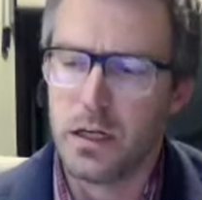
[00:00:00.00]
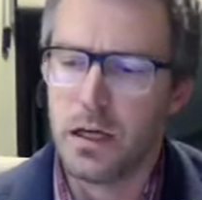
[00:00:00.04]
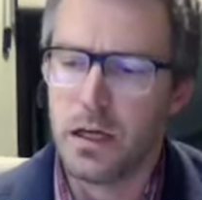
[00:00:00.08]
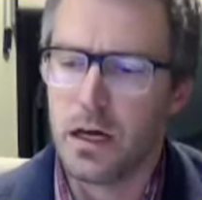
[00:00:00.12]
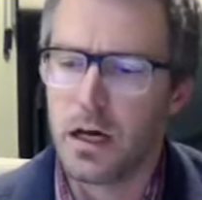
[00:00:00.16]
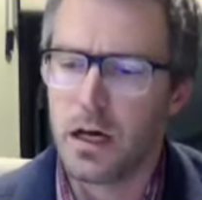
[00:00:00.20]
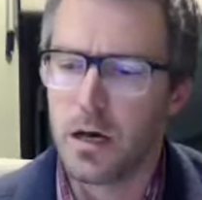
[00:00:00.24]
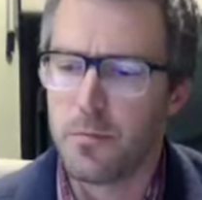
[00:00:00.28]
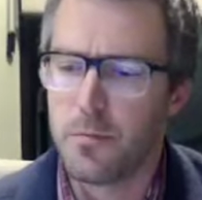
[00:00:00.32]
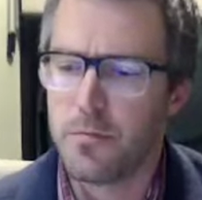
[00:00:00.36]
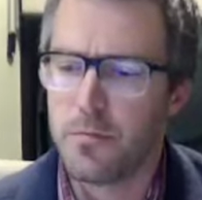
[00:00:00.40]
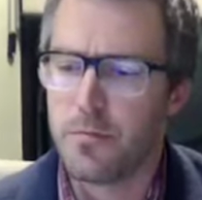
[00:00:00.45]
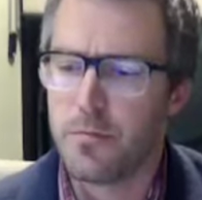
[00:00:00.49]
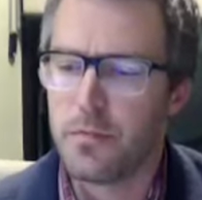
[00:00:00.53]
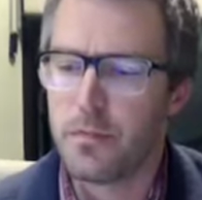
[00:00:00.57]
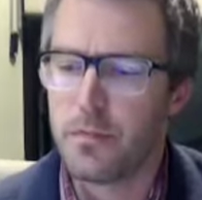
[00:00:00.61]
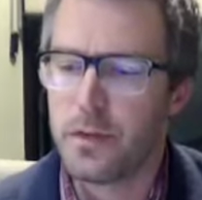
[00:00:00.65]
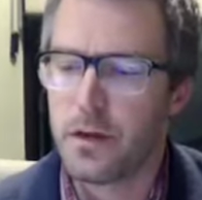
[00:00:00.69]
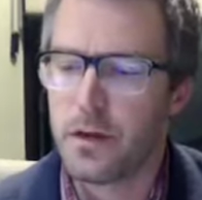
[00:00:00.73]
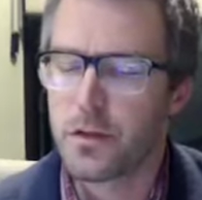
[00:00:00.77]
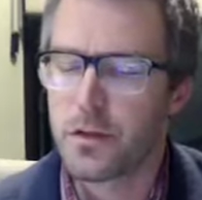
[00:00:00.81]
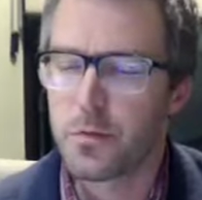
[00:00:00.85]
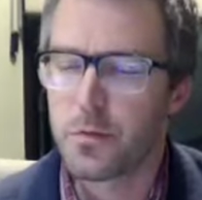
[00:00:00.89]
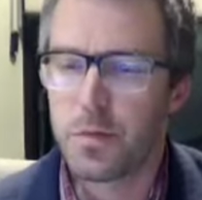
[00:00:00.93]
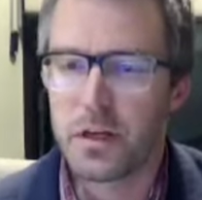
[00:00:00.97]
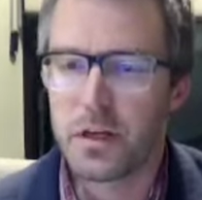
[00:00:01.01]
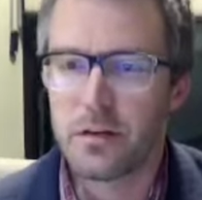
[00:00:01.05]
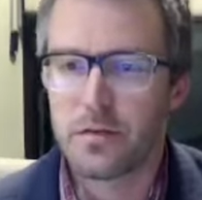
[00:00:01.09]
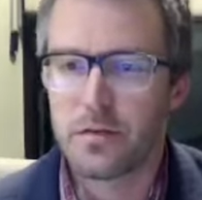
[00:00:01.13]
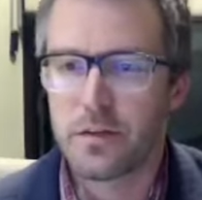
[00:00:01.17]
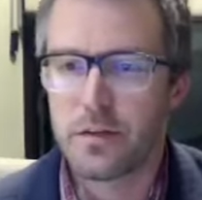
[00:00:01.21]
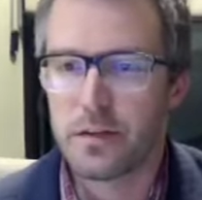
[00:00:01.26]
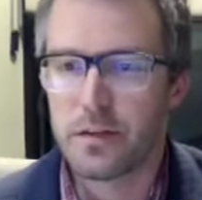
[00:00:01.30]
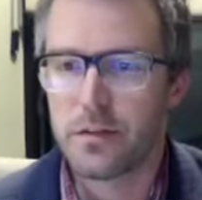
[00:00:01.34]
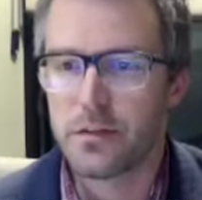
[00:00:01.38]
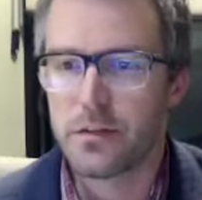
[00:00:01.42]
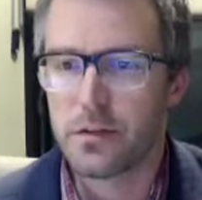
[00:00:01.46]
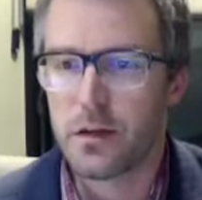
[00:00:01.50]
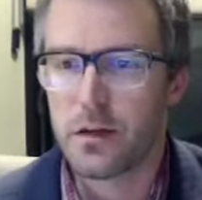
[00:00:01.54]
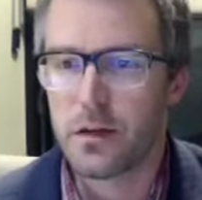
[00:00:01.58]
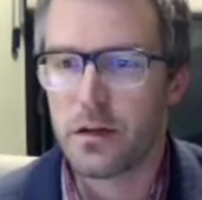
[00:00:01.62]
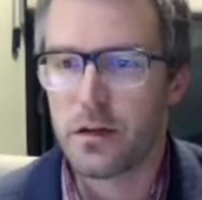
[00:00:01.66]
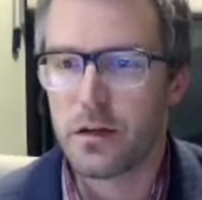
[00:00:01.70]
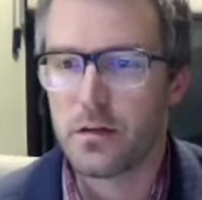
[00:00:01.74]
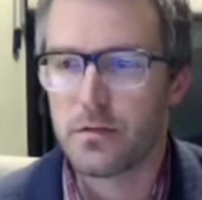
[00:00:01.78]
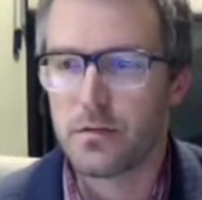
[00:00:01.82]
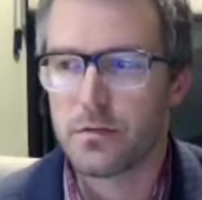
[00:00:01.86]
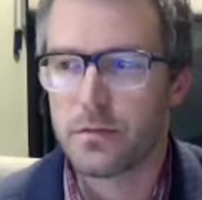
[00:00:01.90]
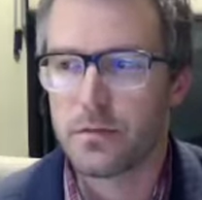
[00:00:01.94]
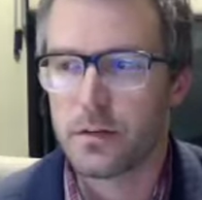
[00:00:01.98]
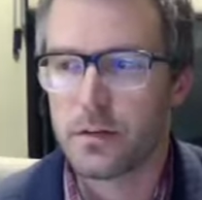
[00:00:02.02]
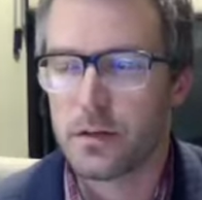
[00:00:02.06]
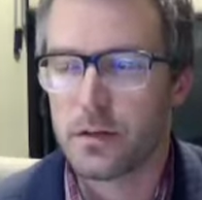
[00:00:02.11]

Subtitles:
The other benefits of,